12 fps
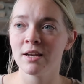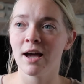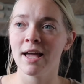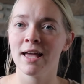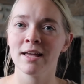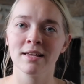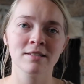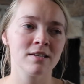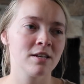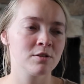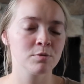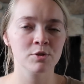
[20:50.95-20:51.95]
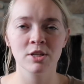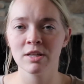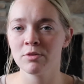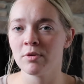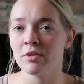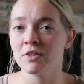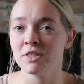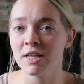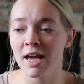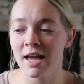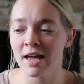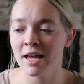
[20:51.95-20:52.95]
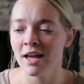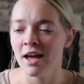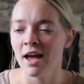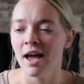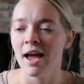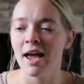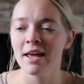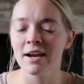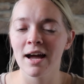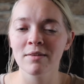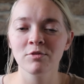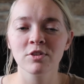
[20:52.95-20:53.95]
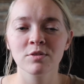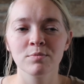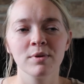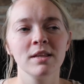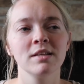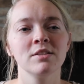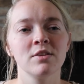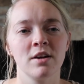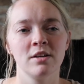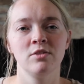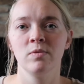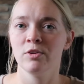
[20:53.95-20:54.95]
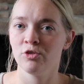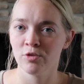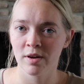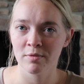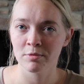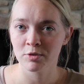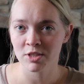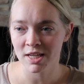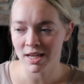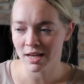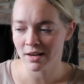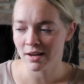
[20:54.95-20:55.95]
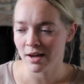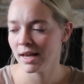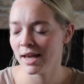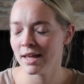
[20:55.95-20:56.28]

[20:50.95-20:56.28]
I, he's got his routine throughout the day and I've just really started to enjoy routine.